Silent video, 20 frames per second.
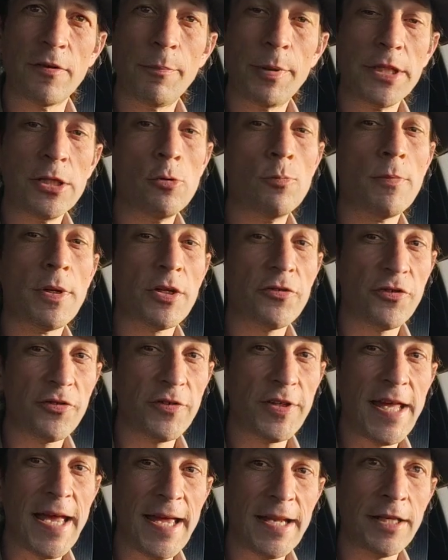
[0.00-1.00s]
But you
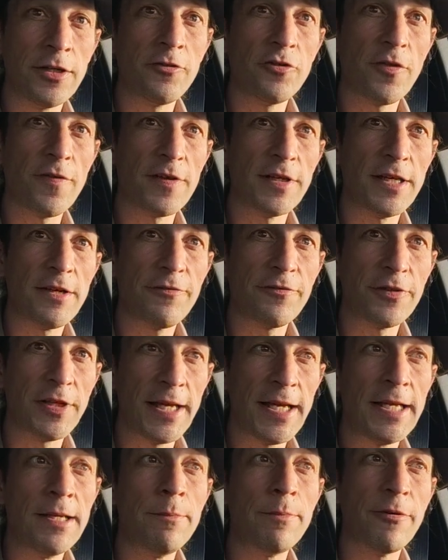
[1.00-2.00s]
must get into the left
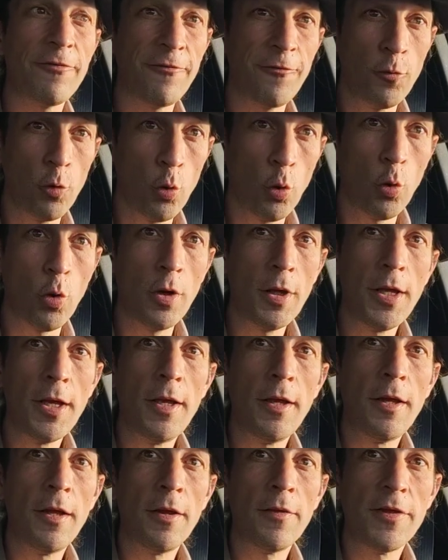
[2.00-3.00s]
lane before
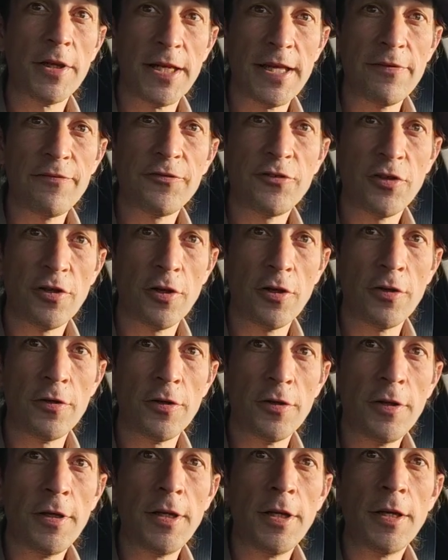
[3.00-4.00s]
the left
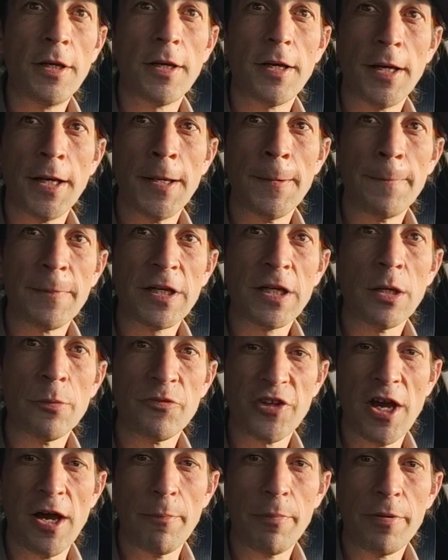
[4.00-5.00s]
turn
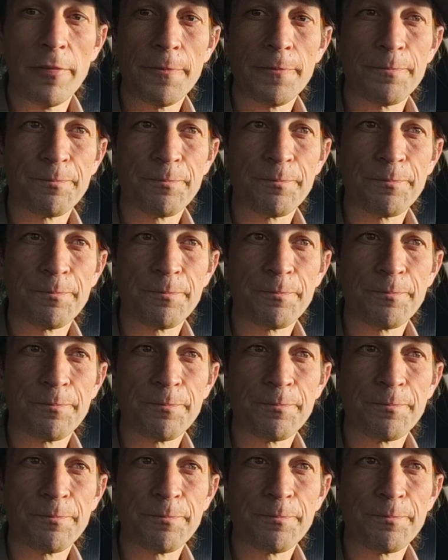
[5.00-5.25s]
comes up.